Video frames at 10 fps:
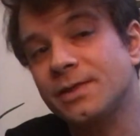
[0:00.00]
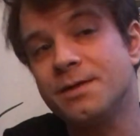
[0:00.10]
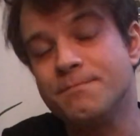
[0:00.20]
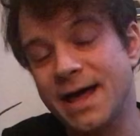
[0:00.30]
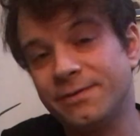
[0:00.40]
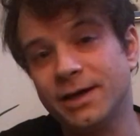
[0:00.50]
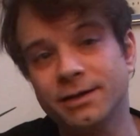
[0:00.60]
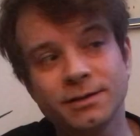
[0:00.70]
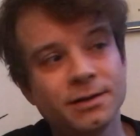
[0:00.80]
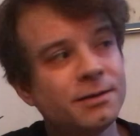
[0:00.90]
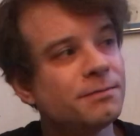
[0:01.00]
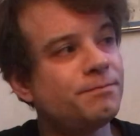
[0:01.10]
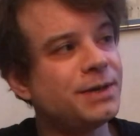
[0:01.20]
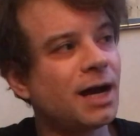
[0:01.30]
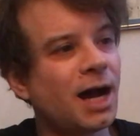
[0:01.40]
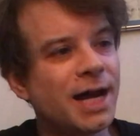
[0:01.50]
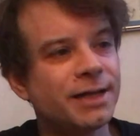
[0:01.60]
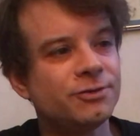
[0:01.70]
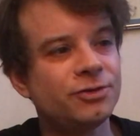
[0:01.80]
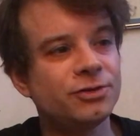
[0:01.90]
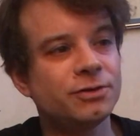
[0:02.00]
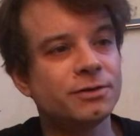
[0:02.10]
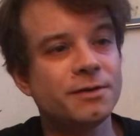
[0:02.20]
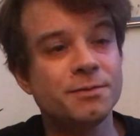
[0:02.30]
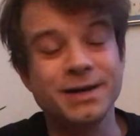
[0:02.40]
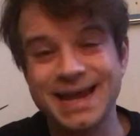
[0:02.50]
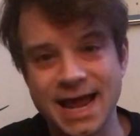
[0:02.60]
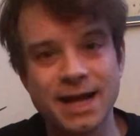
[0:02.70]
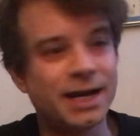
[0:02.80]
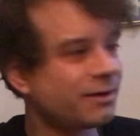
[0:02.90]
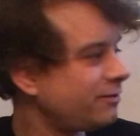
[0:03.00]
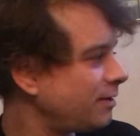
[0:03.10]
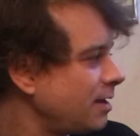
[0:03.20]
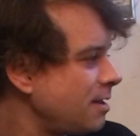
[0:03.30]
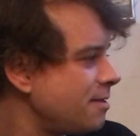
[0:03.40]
method behind the mechanics,